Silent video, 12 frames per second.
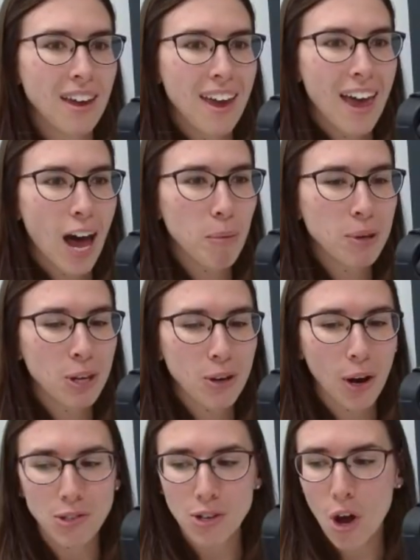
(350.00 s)
helping you
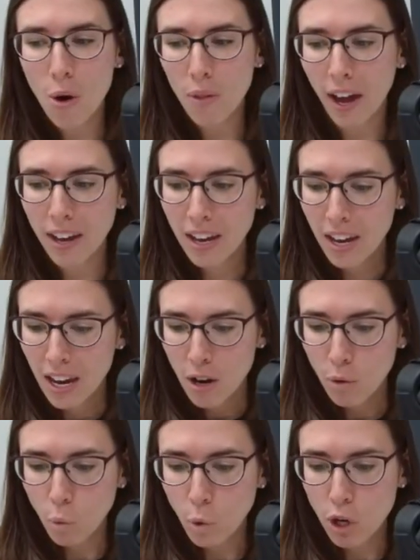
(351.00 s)
guys know that
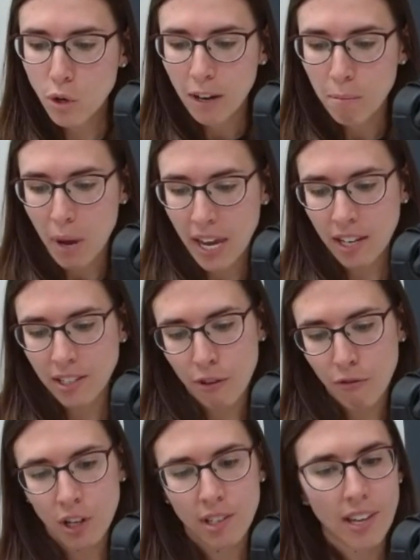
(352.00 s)
you can make a
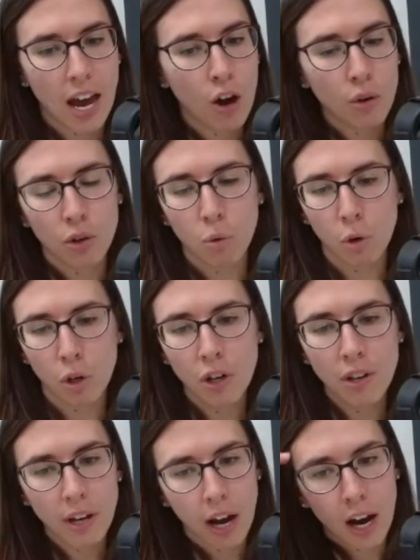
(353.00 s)
difference out in the world,
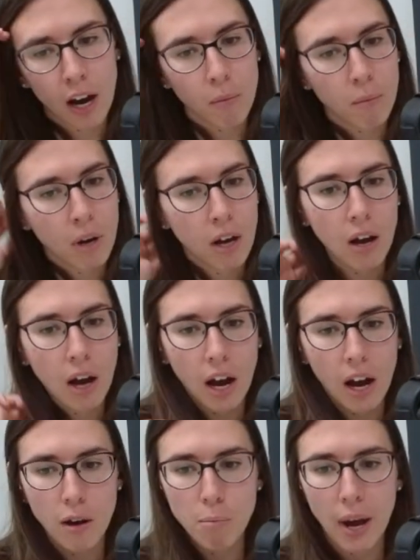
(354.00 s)

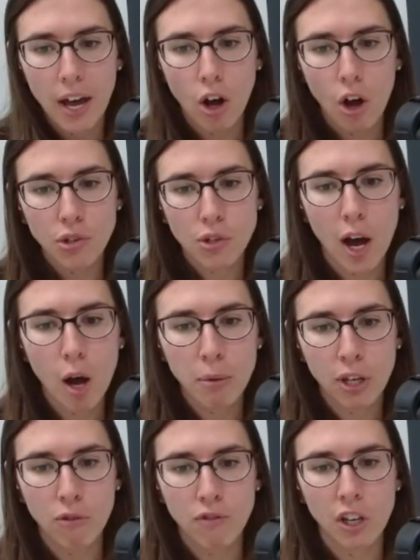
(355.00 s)
but also helping
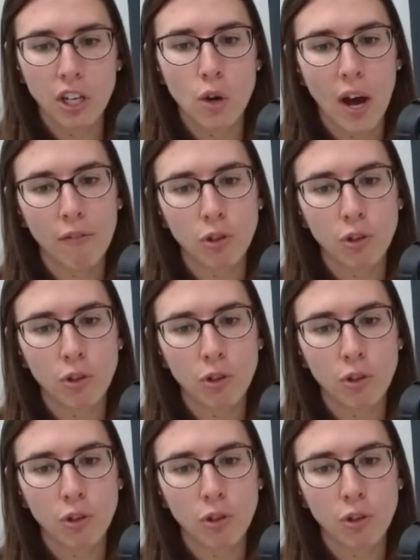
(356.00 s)
you feel like you have the